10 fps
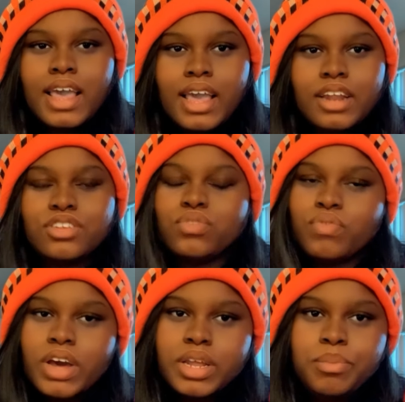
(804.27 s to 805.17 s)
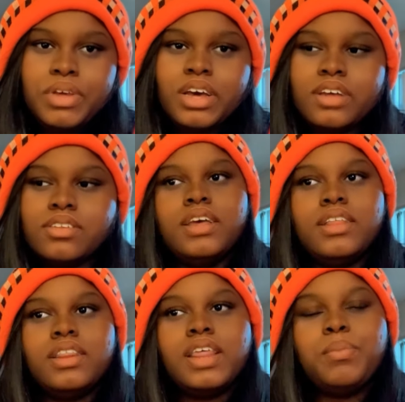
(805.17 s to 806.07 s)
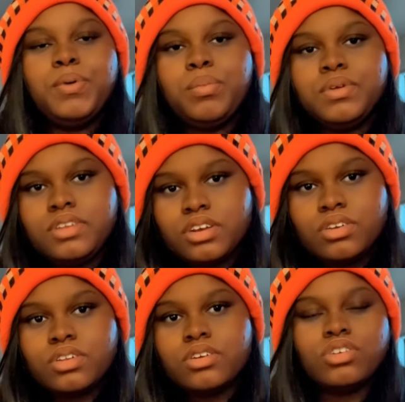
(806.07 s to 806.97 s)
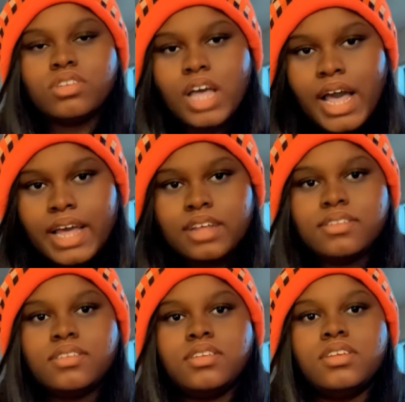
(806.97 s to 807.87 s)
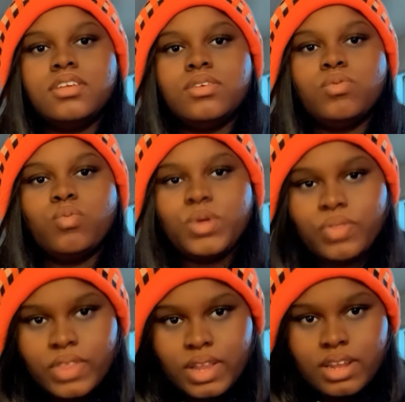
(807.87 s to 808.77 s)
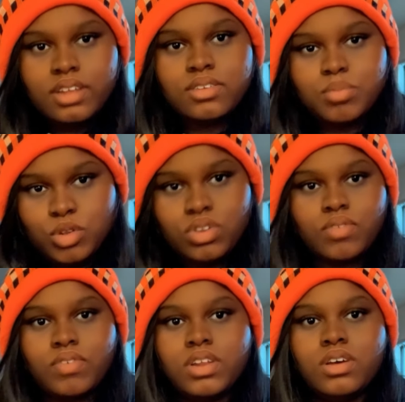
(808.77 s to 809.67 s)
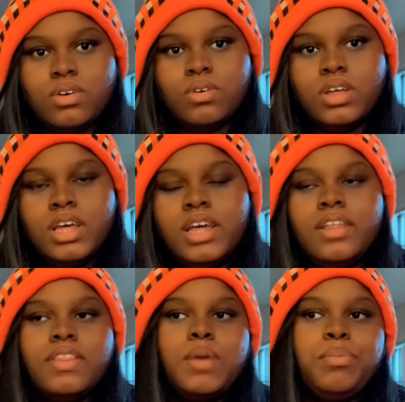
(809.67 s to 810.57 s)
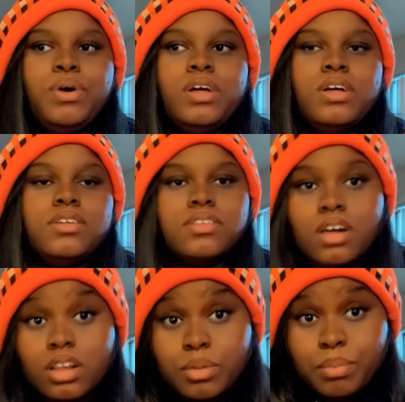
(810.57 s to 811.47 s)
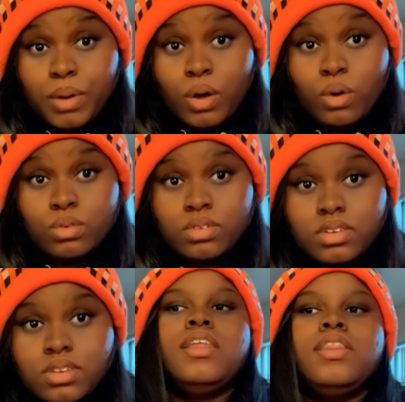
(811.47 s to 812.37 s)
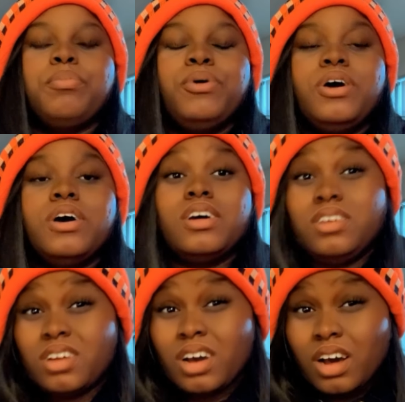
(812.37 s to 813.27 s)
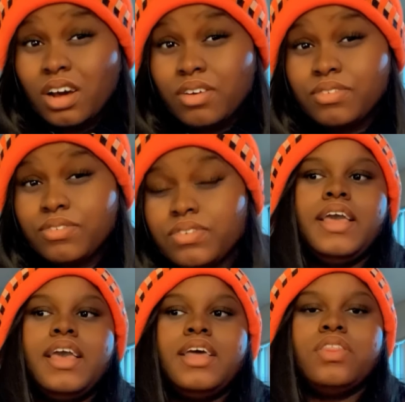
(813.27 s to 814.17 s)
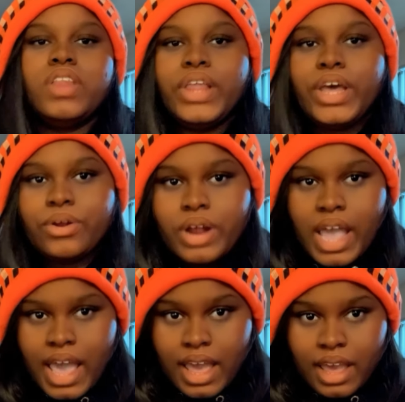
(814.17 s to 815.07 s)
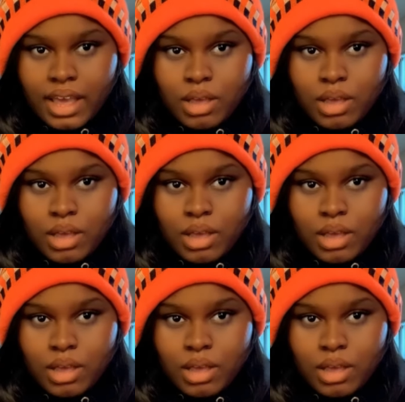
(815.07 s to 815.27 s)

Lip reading: And it's funny because they put particular signs within this music video. They put skull and bones, they put a dove, and the letter A.